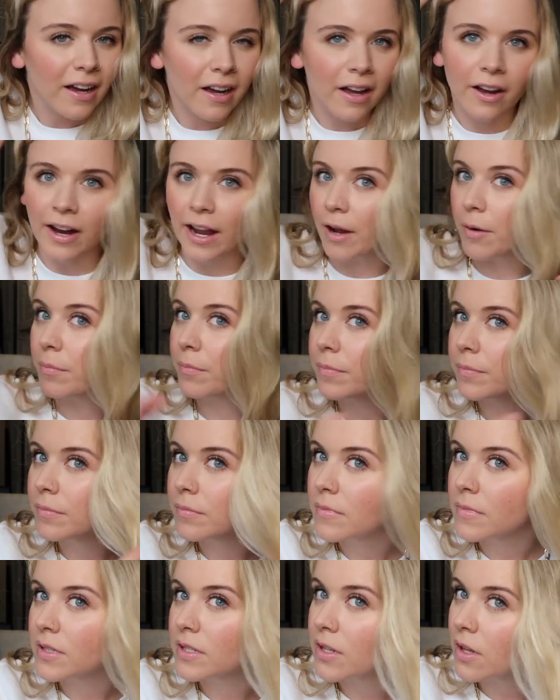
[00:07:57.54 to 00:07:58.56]
Okay,
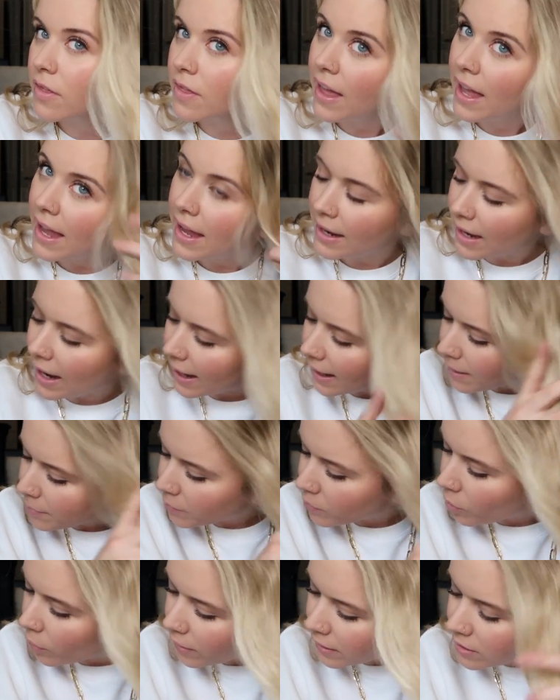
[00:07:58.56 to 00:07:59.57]
so then I
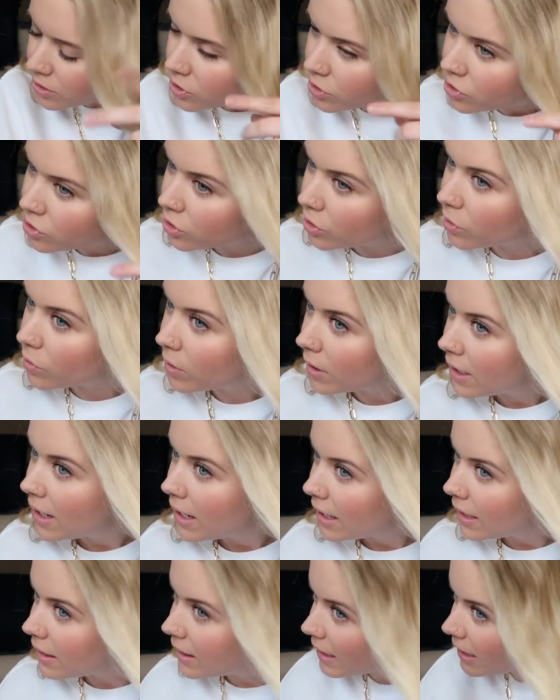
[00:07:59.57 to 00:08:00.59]
am going to do
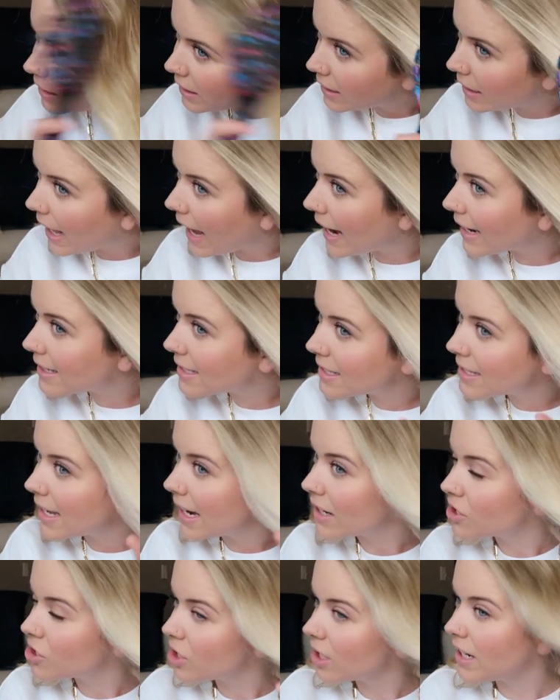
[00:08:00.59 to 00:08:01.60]
the last
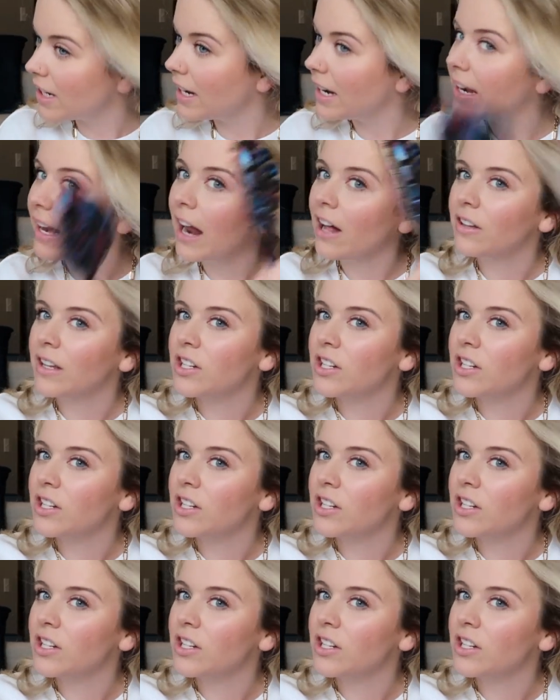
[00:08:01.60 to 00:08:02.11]
section and I'll